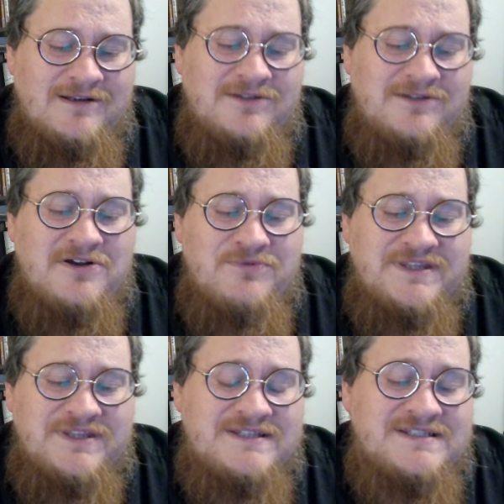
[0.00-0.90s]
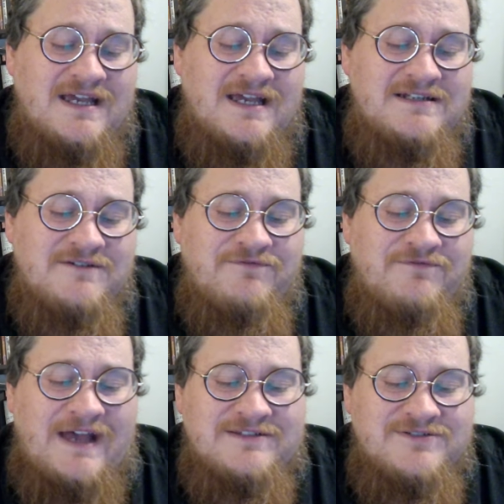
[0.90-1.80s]
along with insight of
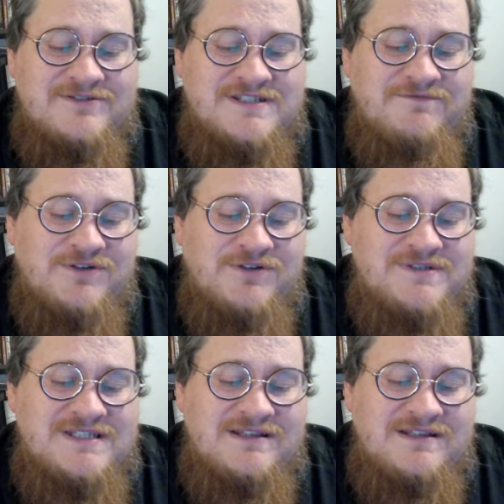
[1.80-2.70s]
factors influencing